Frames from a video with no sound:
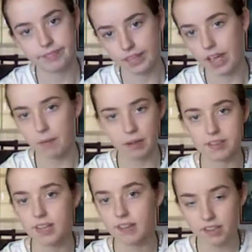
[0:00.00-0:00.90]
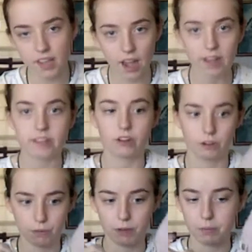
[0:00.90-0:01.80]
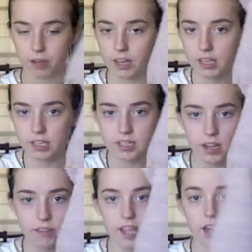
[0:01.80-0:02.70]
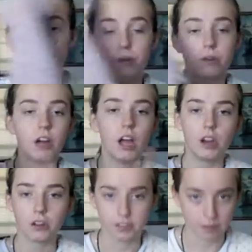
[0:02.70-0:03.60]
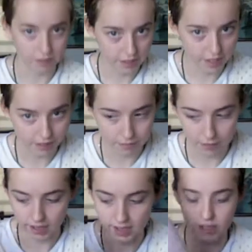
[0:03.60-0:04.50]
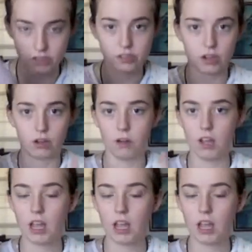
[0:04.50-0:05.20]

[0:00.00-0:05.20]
come on, safety eyes are when you put it in a stuffed animal or something that you're making, so